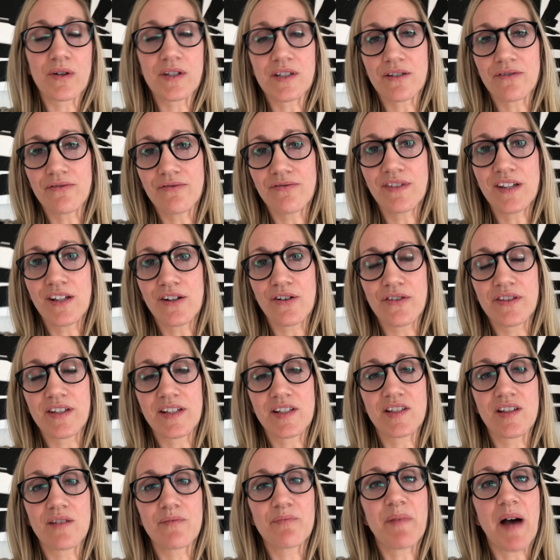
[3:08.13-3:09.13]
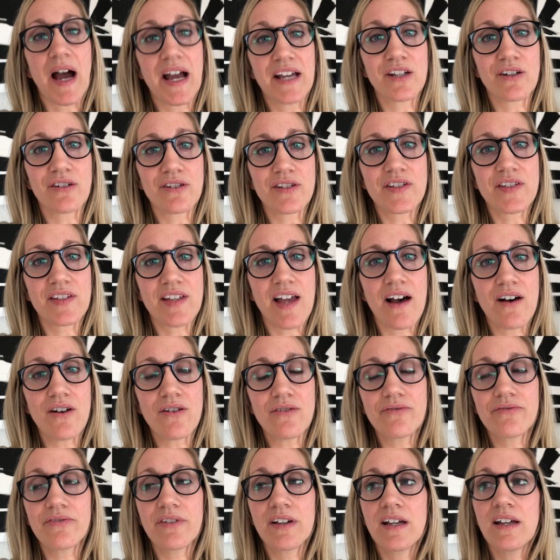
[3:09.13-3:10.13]
to feel this by
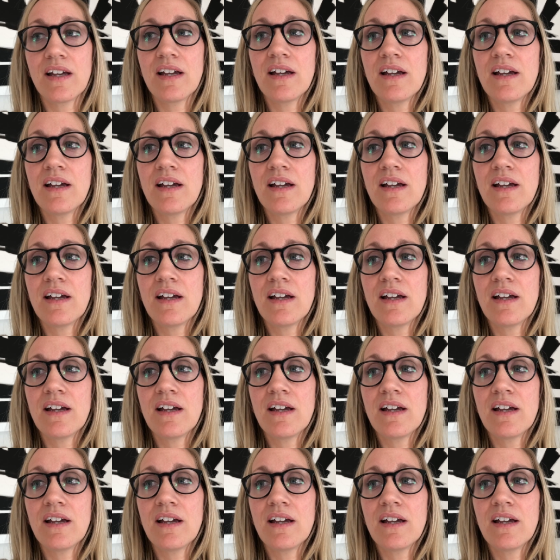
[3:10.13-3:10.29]
yourself.